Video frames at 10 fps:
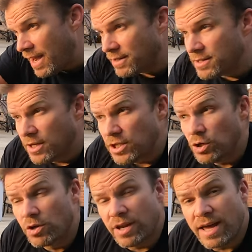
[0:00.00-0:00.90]
end,
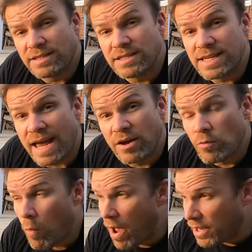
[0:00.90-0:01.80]
you'll connect a
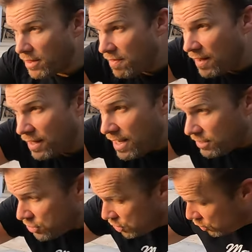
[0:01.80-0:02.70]
second wire that then
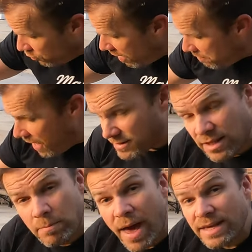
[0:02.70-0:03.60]
leads straight back
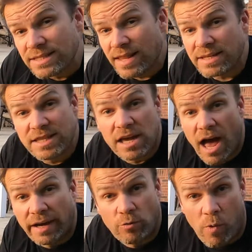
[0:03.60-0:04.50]
to the base, and that's the
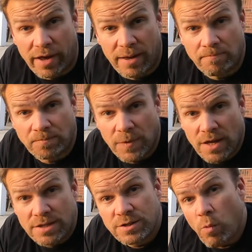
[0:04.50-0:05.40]
guide wire.
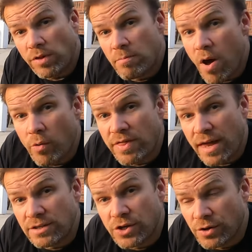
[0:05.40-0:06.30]
So what the mower
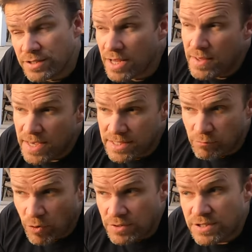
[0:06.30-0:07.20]
then does is
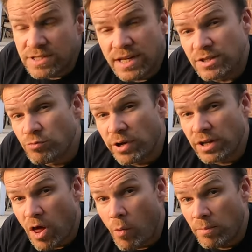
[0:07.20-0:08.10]
it runs until it's
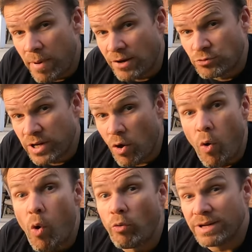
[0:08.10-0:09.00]
running low on battery
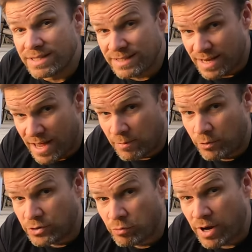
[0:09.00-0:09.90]
or its
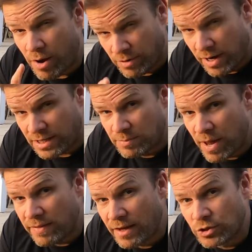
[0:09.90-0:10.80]
timer has run out, and I'll
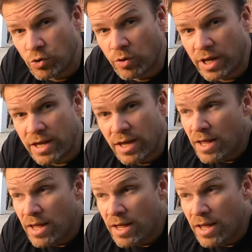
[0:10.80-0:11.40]
explain that shortly,